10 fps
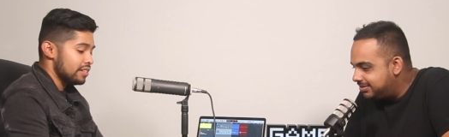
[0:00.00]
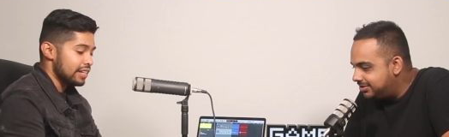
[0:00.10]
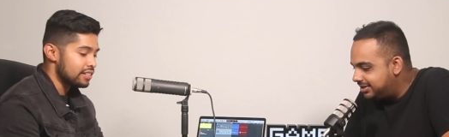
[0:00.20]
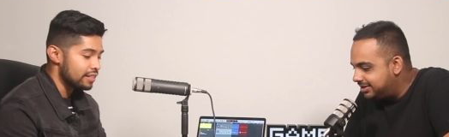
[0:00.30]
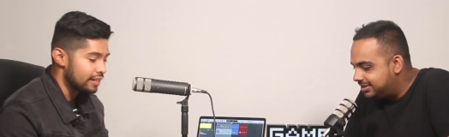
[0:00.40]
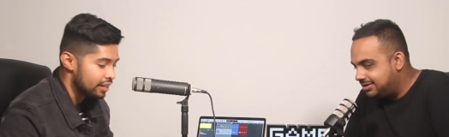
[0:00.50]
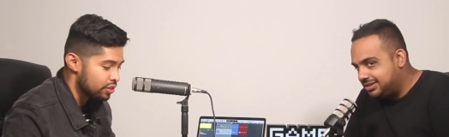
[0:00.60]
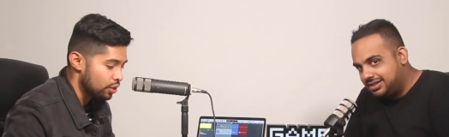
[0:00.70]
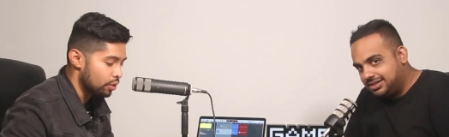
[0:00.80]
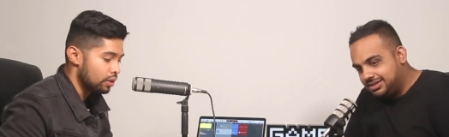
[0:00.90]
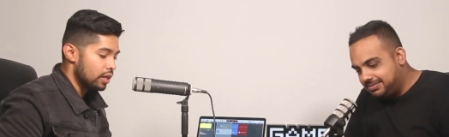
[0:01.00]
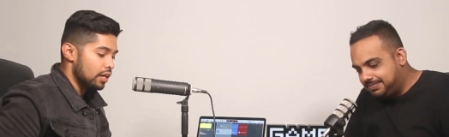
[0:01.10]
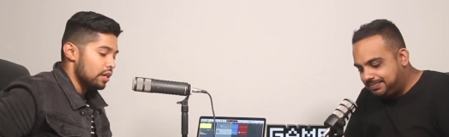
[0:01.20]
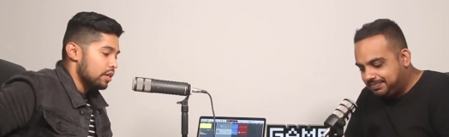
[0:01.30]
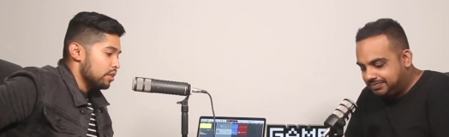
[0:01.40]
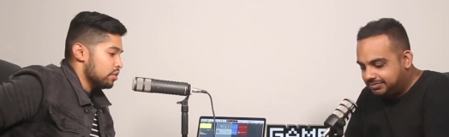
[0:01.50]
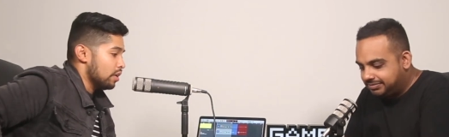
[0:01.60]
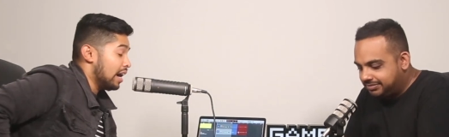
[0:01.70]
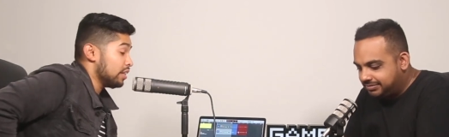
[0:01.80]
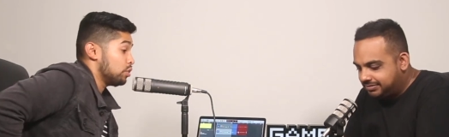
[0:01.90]
Speaker 1: for stakes bullshit. are there. So
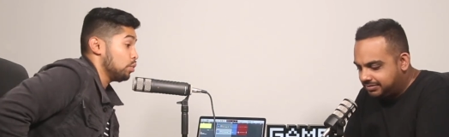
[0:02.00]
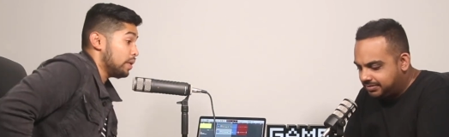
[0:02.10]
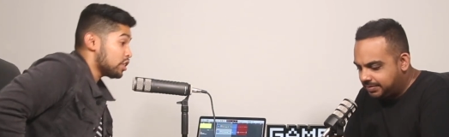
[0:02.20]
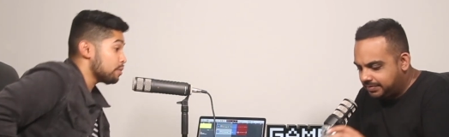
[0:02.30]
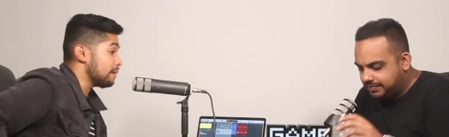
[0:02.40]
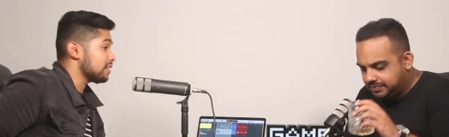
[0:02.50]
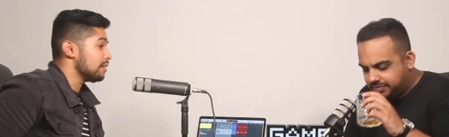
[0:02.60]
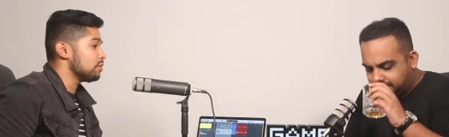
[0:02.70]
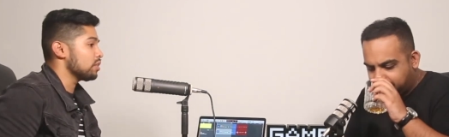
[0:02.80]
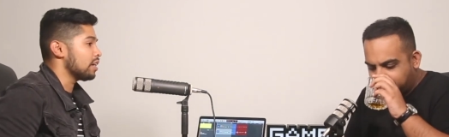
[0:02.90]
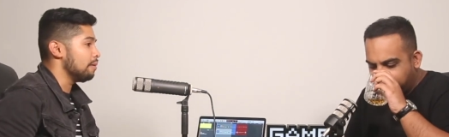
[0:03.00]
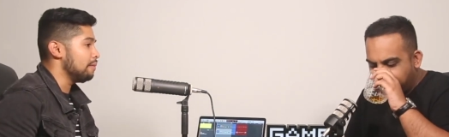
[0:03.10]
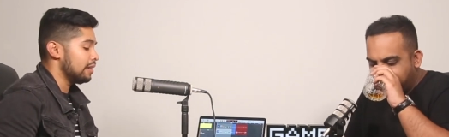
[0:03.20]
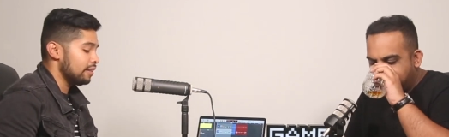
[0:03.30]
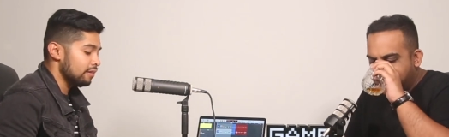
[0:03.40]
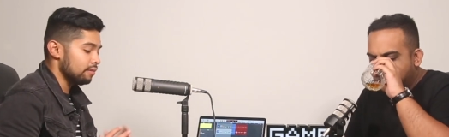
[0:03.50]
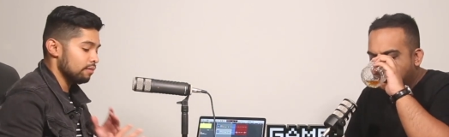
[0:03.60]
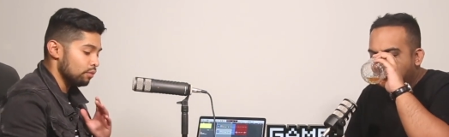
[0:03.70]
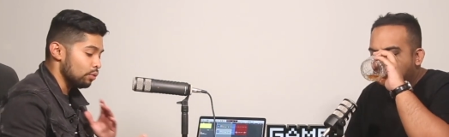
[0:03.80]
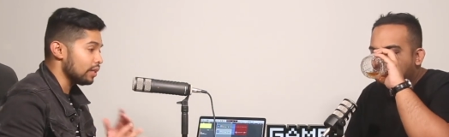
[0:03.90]
so I do expect him to come in
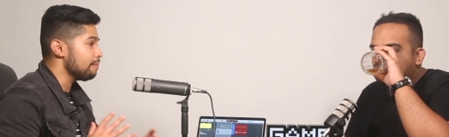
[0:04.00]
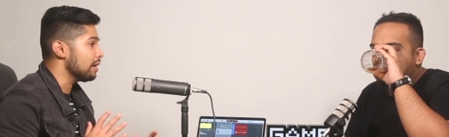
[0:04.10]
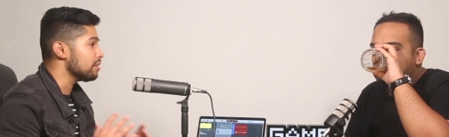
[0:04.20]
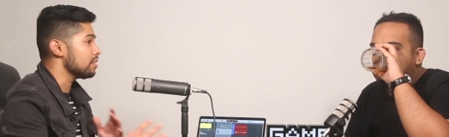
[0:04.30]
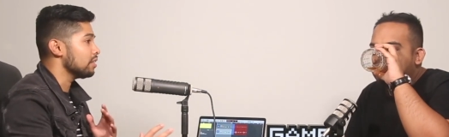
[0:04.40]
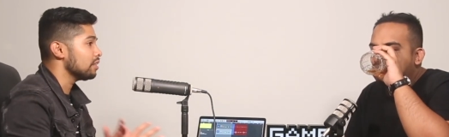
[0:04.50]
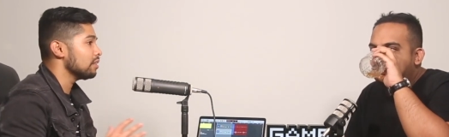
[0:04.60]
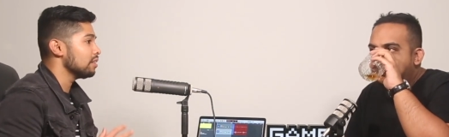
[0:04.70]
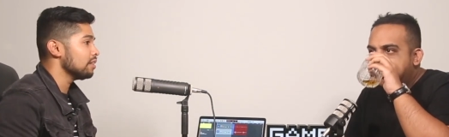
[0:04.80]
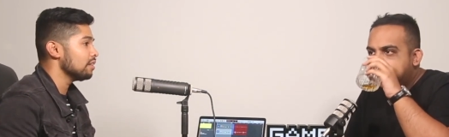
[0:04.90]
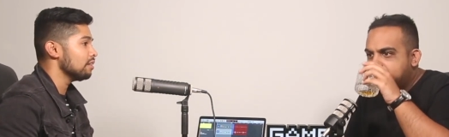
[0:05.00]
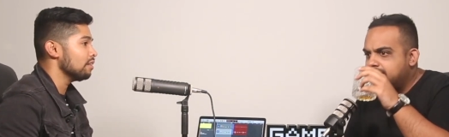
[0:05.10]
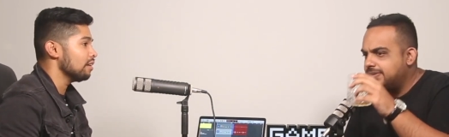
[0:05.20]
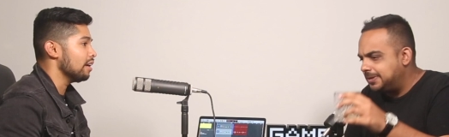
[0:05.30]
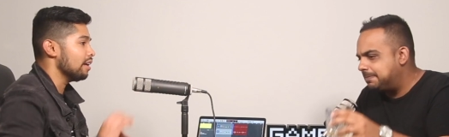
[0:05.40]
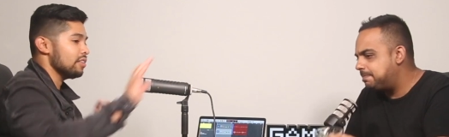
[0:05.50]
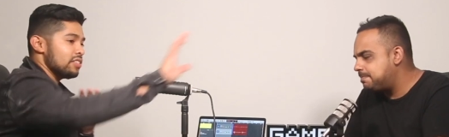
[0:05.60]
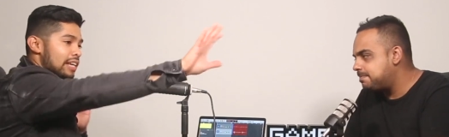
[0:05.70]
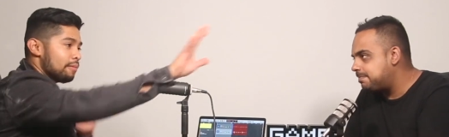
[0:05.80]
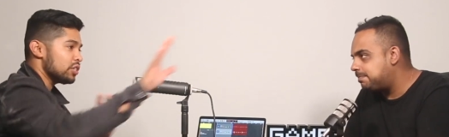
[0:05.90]
really bouncy. Hmm.
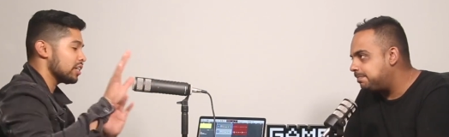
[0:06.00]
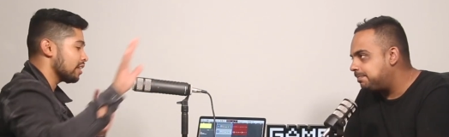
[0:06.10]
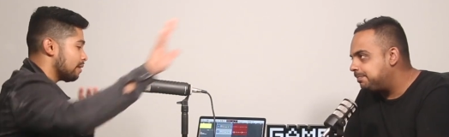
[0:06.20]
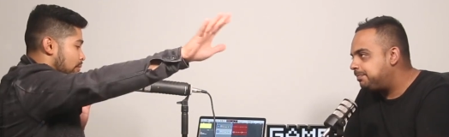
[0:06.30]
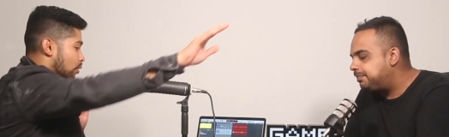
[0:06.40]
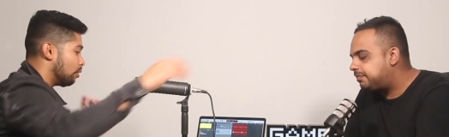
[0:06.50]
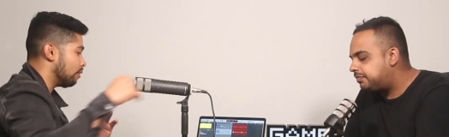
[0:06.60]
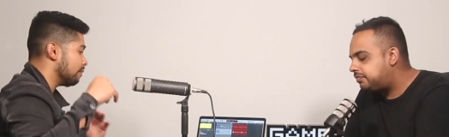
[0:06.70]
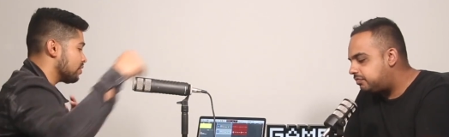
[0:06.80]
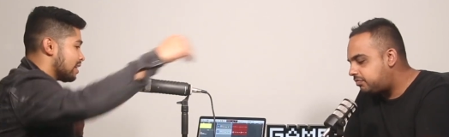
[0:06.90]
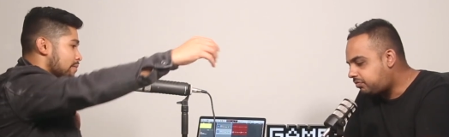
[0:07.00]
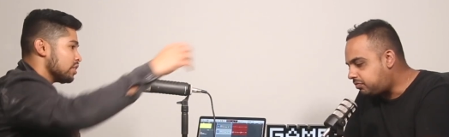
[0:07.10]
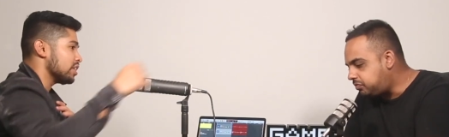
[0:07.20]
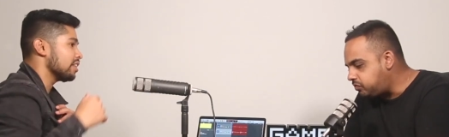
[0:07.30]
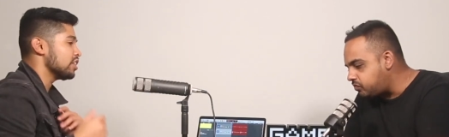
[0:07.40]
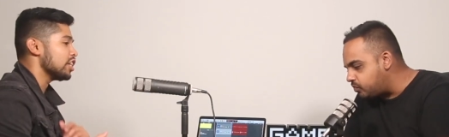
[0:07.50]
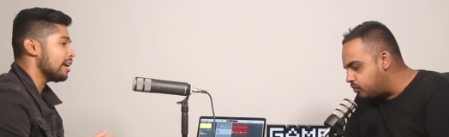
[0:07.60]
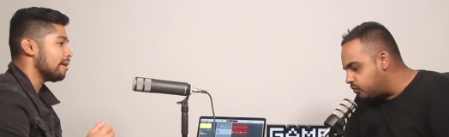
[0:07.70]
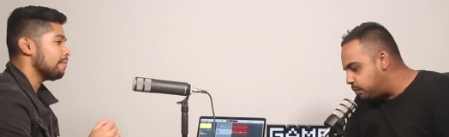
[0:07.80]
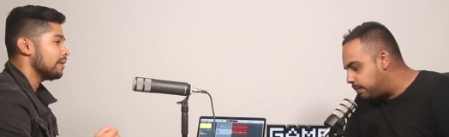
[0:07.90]
Establishing that paw, establishing the
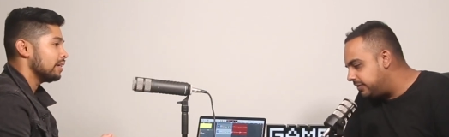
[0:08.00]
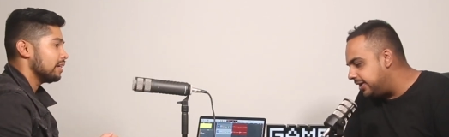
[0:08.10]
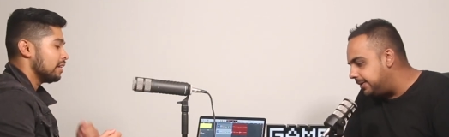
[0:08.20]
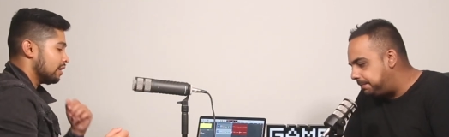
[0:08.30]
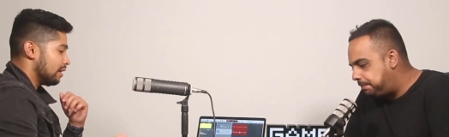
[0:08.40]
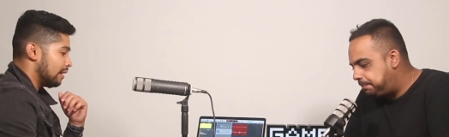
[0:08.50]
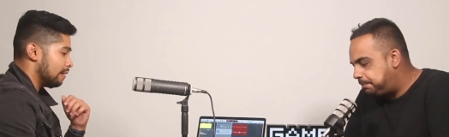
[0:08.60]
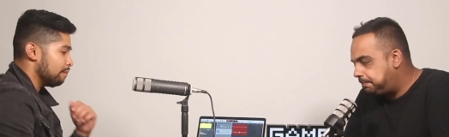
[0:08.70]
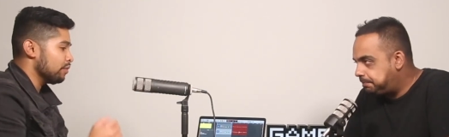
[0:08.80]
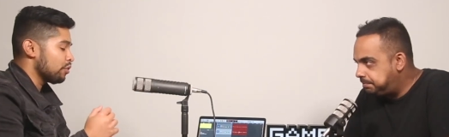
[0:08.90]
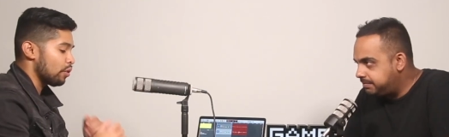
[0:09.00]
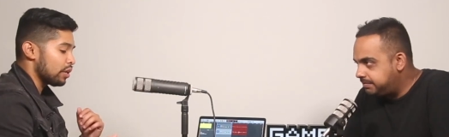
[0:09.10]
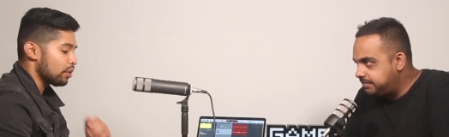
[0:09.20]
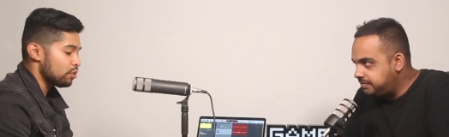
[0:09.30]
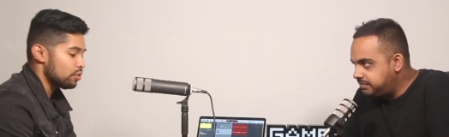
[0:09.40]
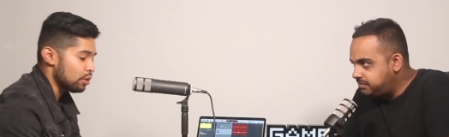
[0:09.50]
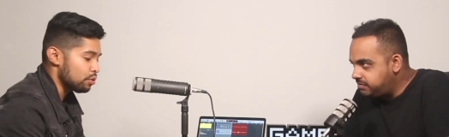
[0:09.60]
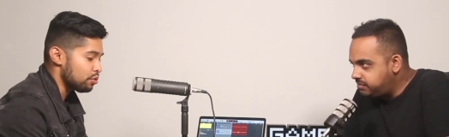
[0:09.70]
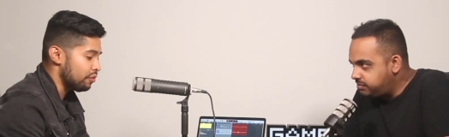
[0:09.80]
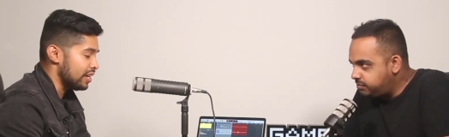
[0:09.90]
jab, yeah. uh, throwing those,
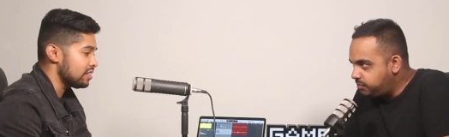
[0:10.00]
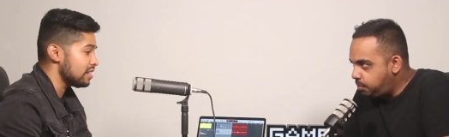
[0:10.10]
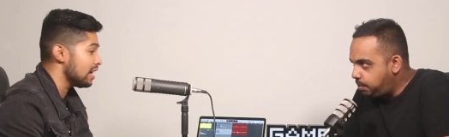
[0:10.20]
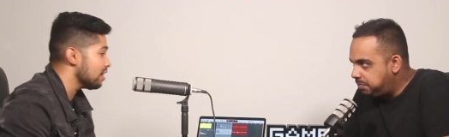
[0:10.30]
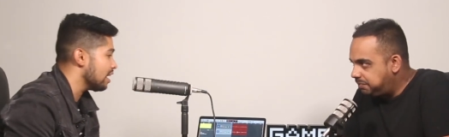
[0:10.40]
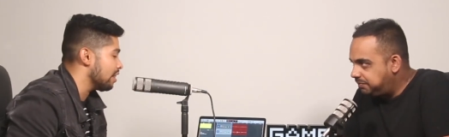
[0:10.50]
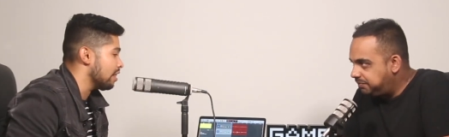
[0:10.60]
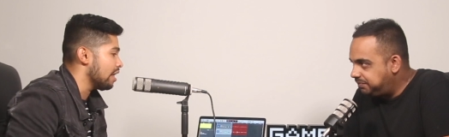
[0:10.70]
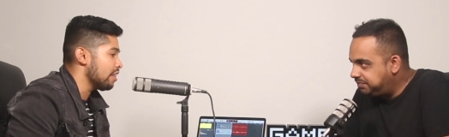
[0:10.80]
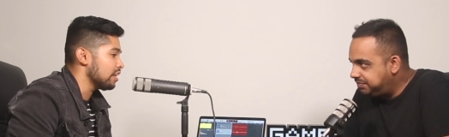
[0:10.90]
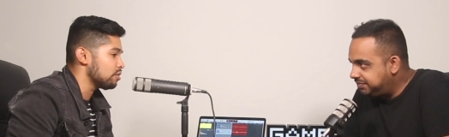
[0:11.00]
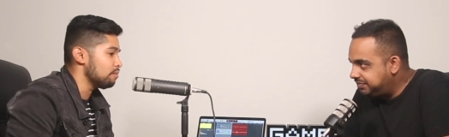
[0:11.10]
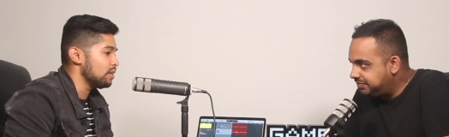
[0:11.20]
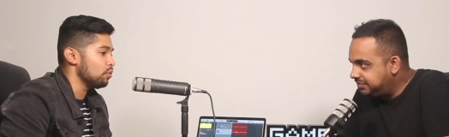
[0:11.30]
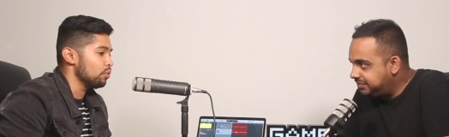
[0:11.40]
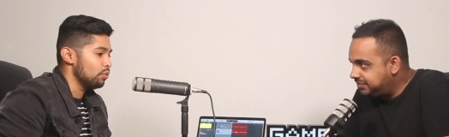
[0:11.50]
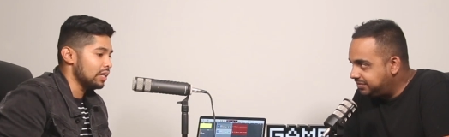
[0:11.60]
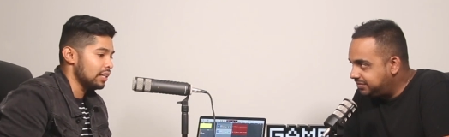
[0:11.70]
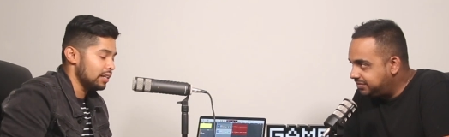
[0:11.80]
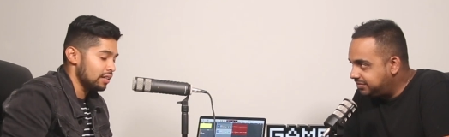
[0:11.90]
those feints, and, and, and that to me will
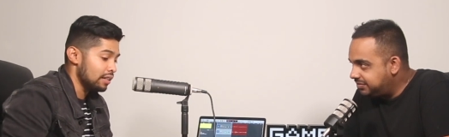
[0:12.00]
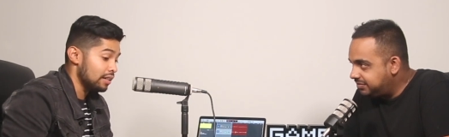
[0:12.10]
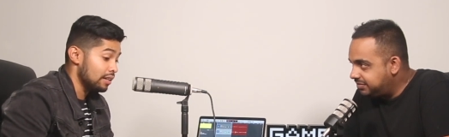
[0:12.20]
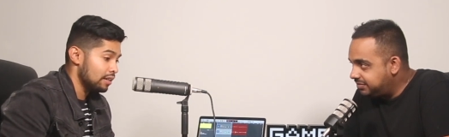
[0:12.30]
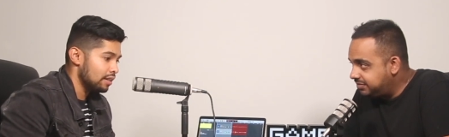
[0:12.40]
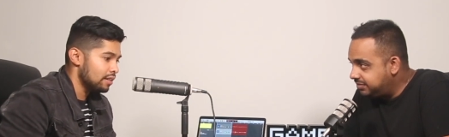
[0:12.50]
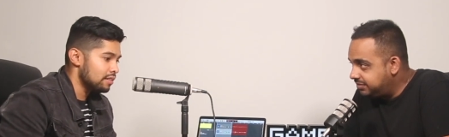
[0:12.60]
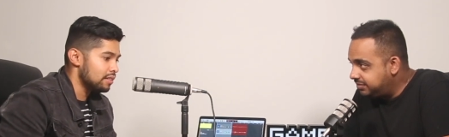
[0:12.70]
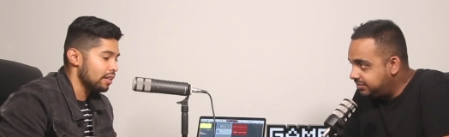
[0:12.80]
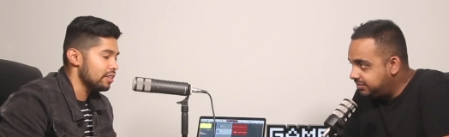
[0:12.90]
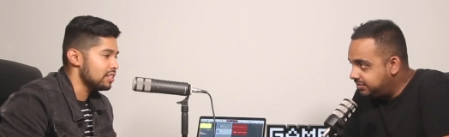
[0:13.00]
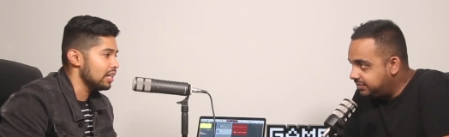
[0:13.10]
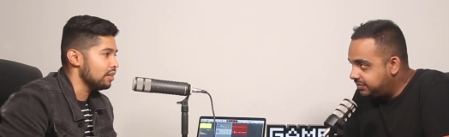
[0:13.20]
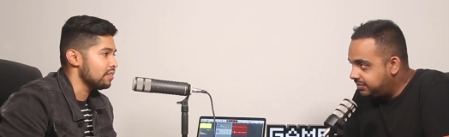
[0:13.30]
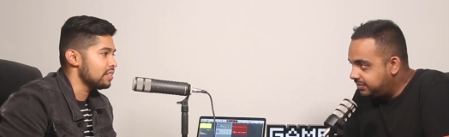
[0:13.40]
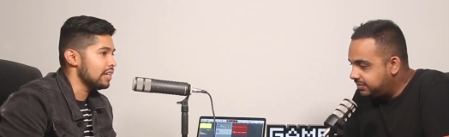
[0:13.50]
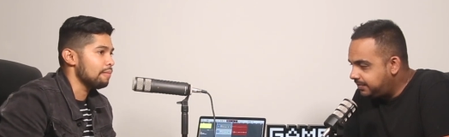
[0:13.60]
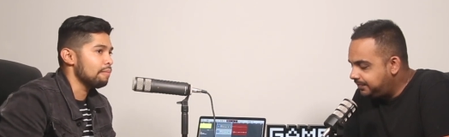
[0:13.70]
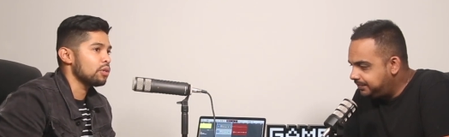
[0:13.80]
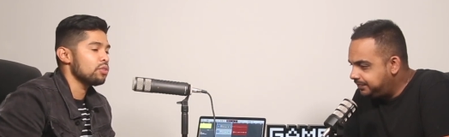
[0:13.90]
really tell the tale of the
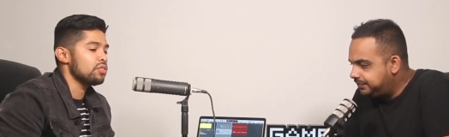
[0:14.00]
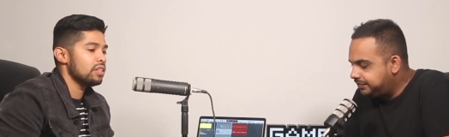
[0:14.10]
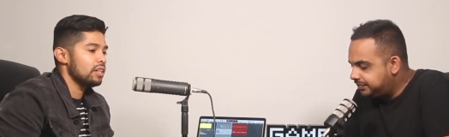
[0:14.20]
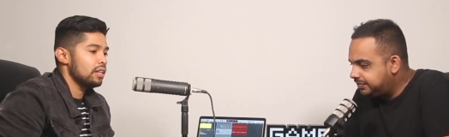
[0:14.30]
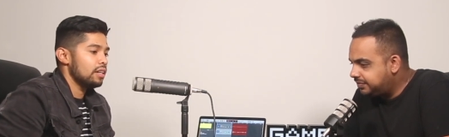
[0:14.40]
tape because